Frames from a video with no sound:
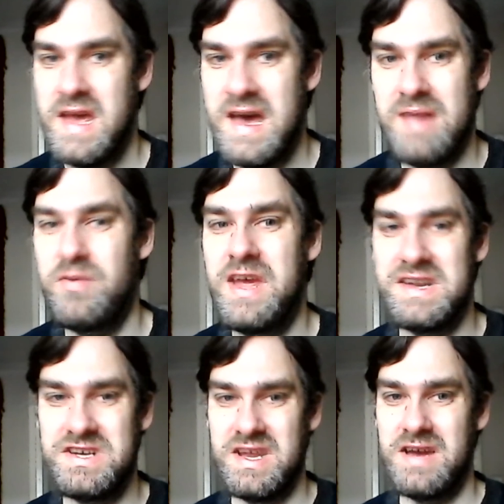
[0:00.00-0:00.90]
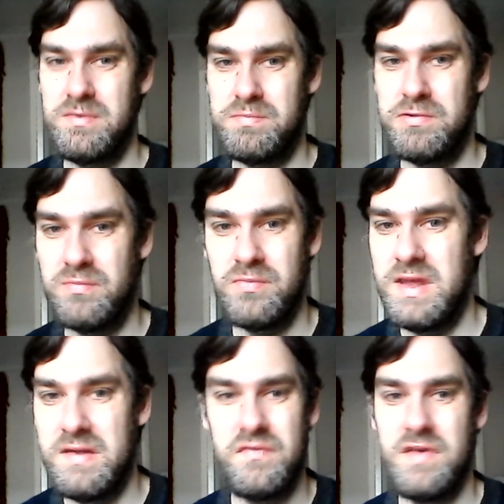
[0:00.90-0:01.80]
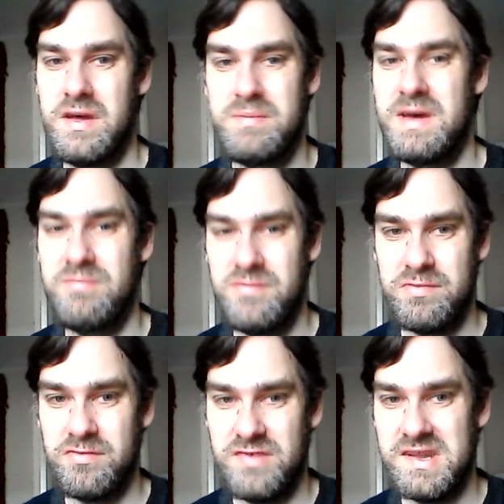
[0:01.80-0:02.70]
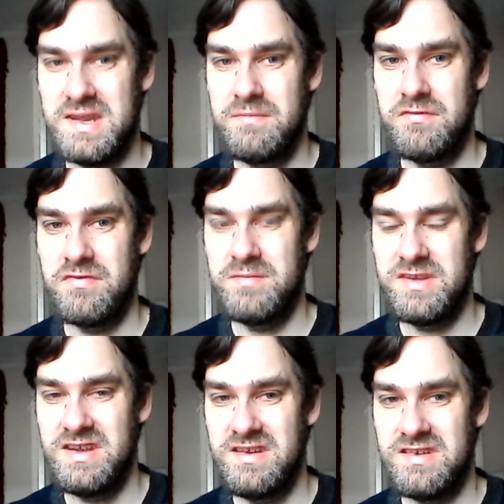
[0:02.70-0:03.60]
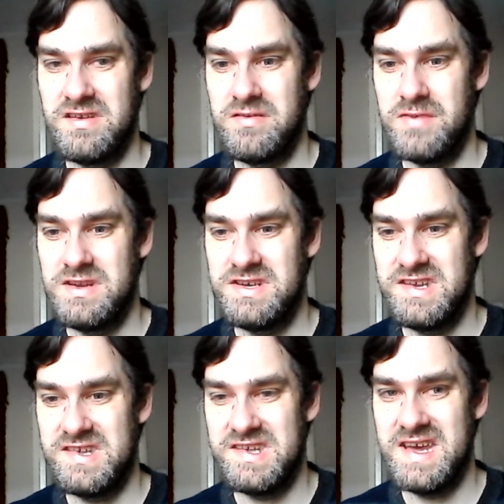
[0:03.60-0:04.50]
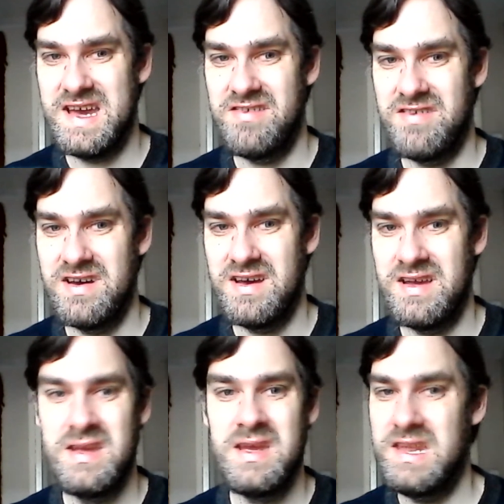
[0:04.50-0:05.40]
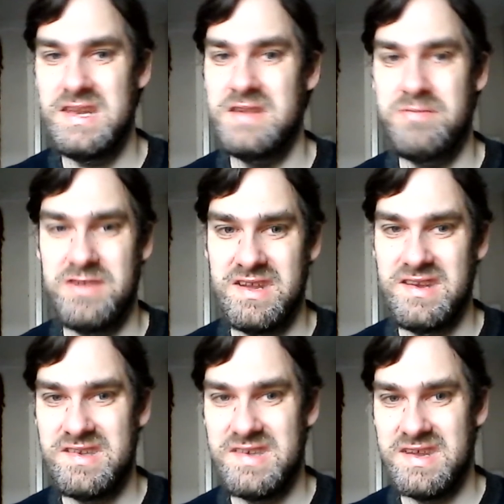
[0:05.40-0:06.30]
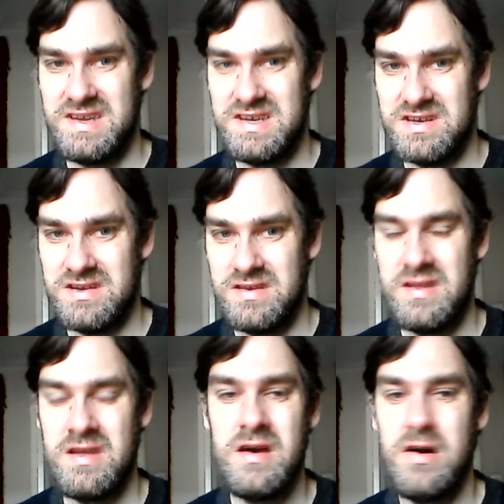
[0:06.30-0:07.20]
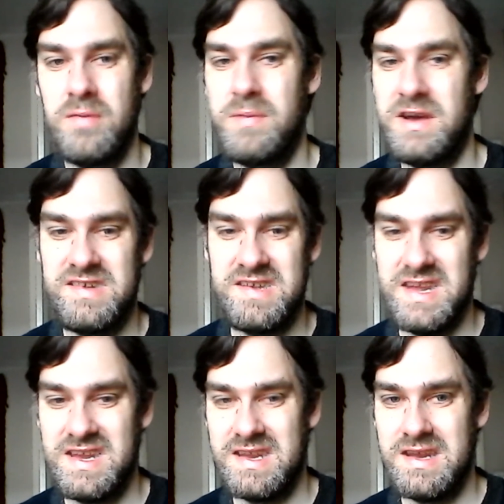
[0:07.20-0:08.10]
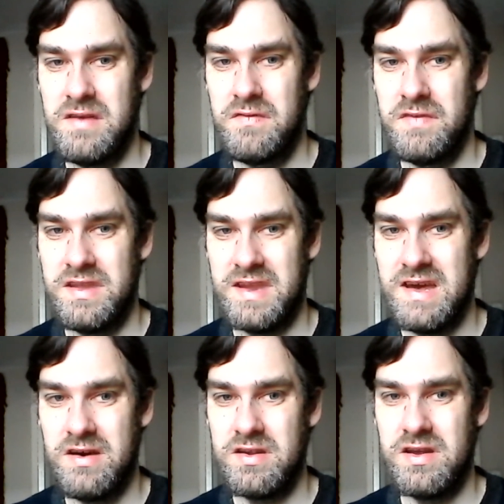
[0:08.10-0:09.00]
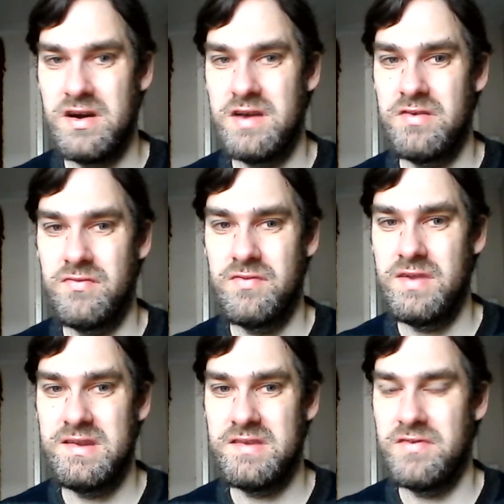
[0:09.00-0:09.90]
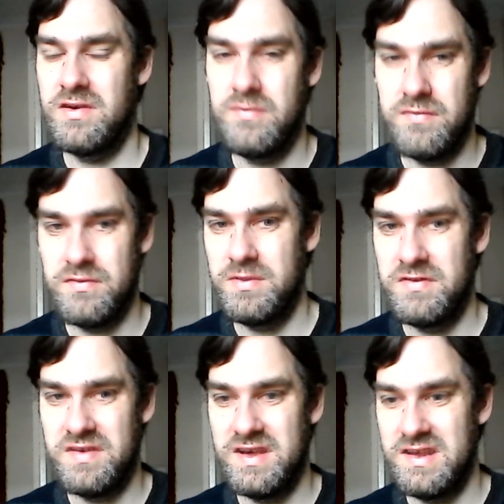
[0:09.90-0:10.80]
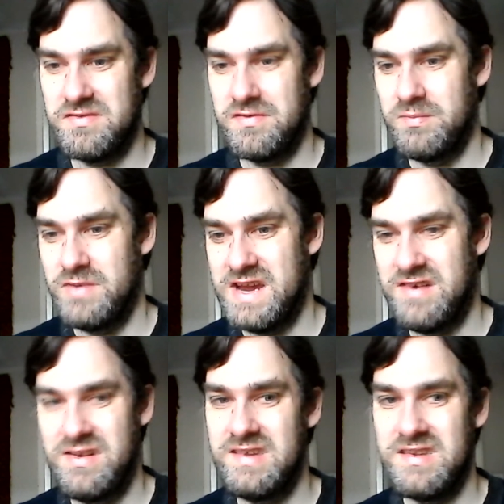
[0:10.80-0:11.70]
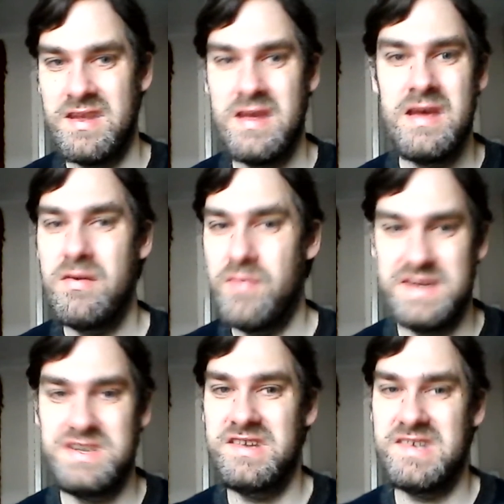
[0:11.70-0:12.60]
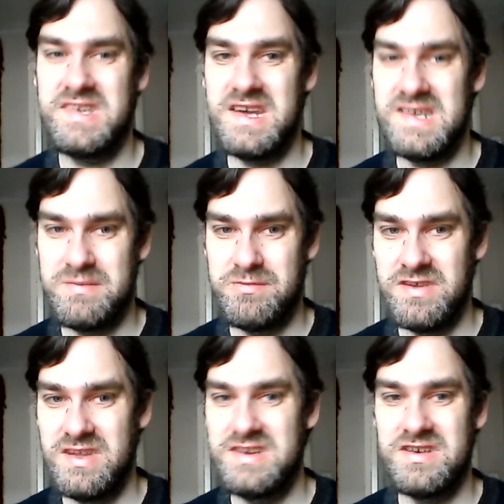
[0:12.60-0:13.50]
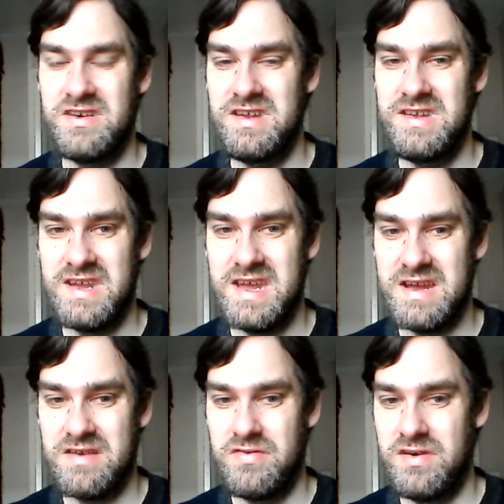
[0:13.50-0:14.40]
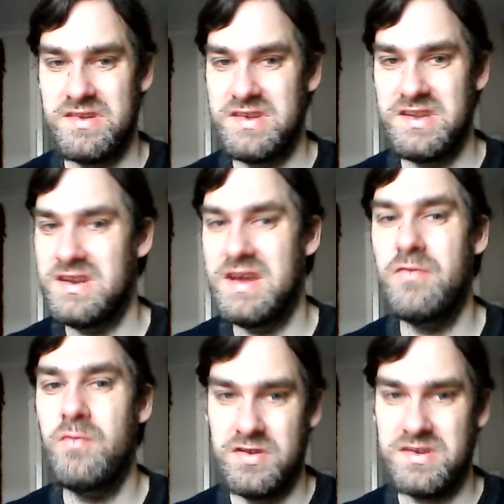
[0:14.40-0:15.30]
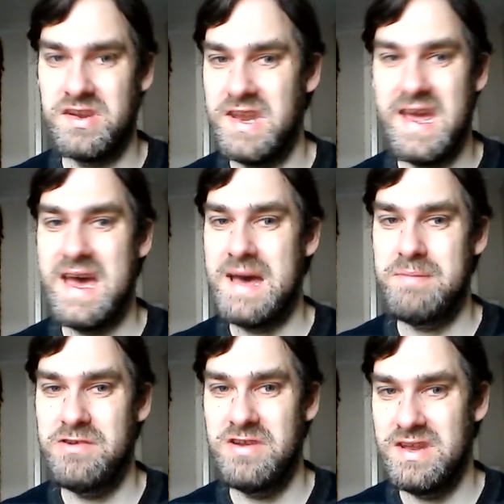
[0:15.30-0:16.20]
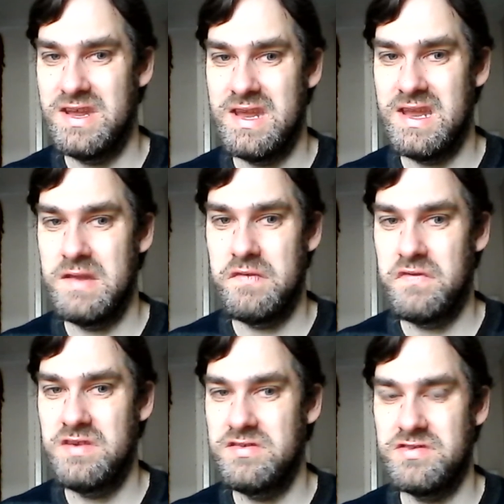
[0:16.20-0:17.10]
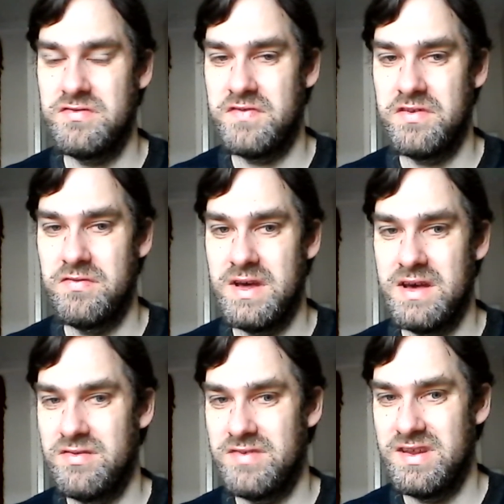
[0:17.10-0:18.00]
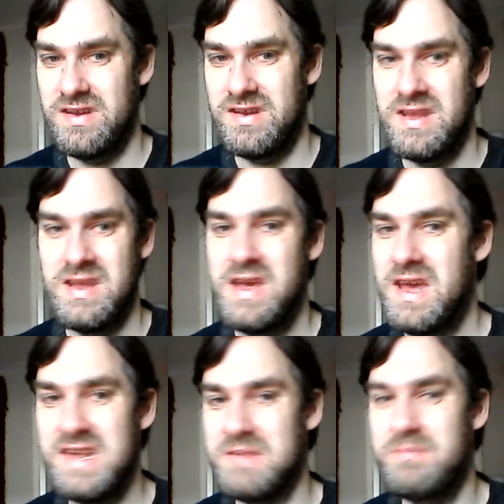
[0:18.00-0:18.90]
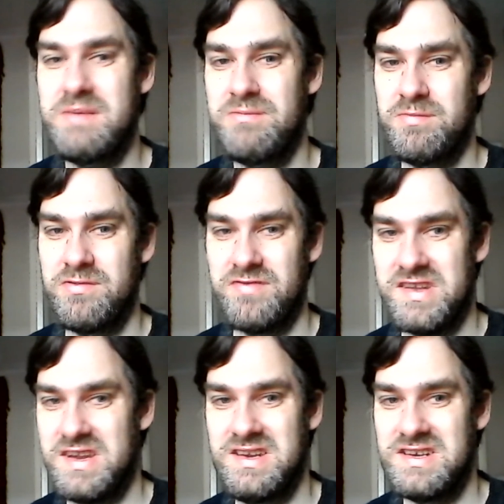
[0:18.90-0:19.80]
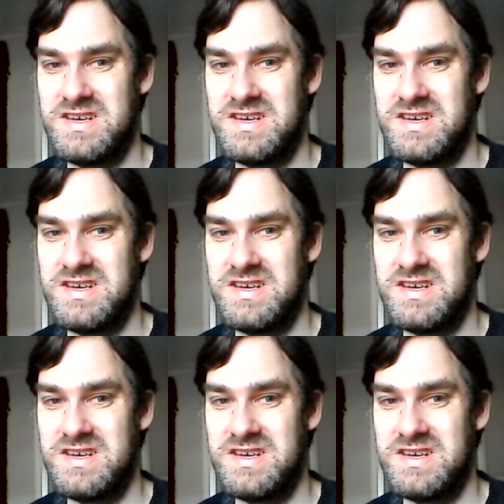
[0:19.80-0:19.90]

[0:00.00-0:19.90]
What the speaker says: And we actually open with a memorable scene from T2, which is Sarah in the police station, almost taking over the Kyle Reese role from the first one, where she's desperately trying to get across, what's going to happen and the future of the world. And it's a memorable scene.